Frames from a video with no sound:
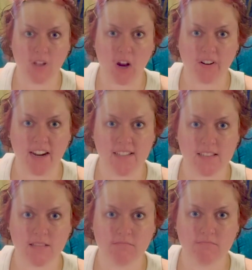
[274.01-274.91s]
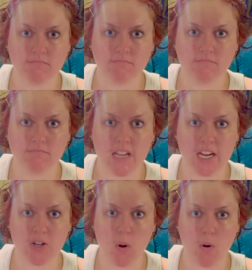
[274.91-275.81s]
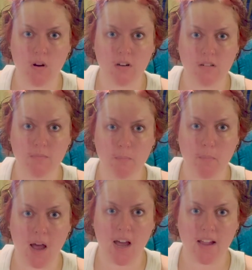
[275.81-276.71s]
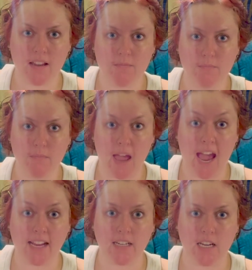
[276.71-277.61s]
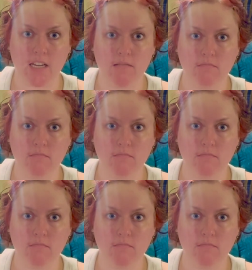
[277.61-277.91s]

All right, ignore my acne.